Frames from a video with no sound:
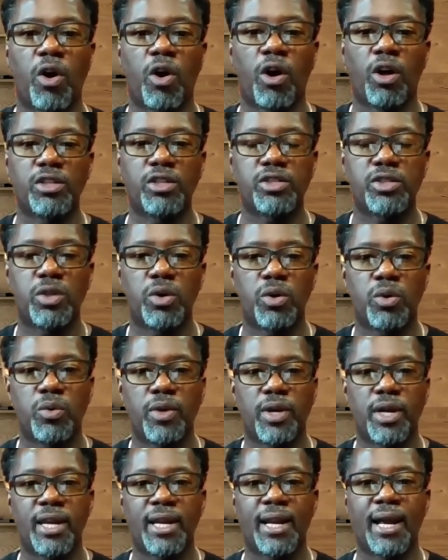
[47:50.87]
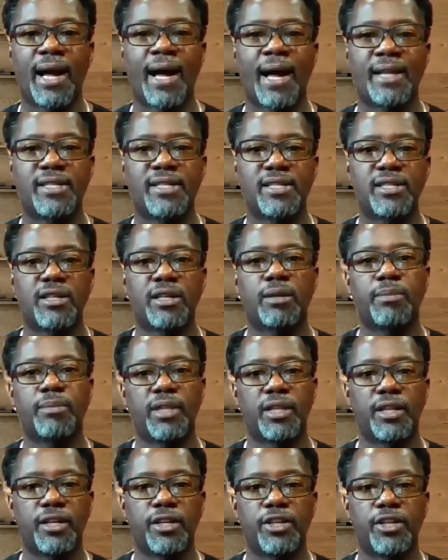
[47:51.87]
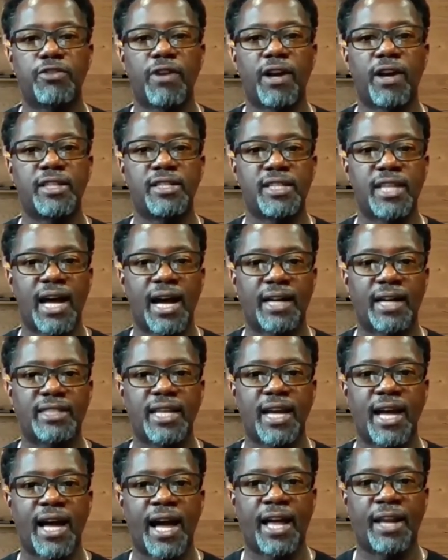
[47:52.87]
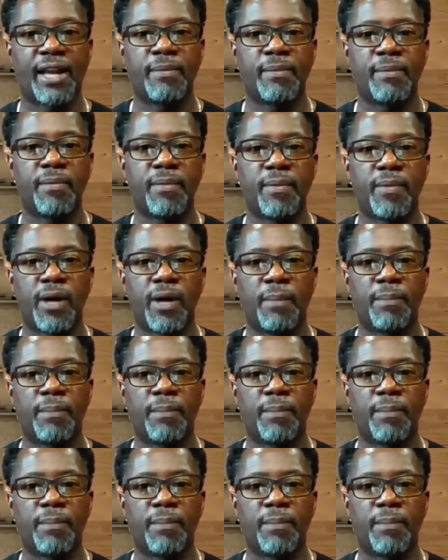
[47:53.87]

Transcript: also enhances your ability to transact and